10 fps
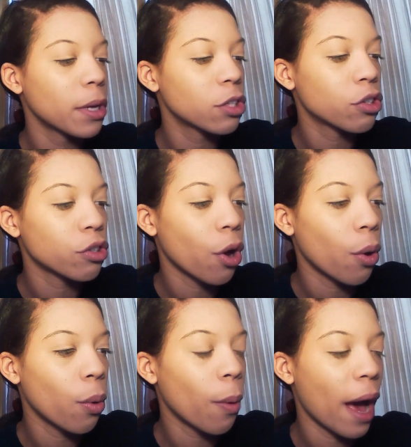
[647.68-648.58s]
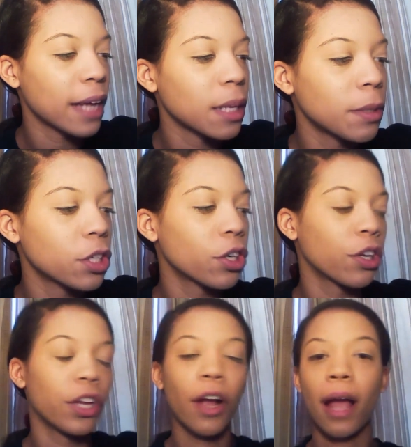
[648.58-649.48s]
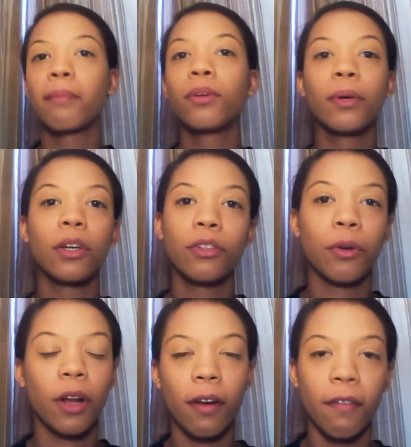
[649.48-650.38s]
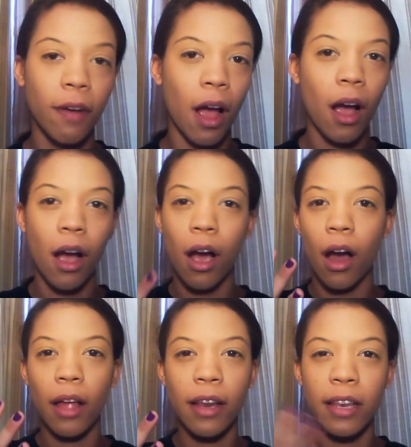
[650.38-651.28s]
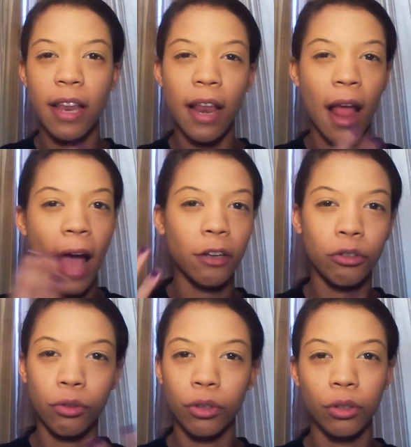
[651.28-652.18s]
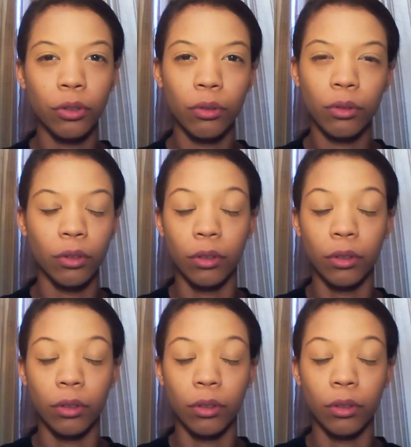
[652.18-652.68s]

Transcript: So as I mentioned earlier, I'm doing a sort of neutral,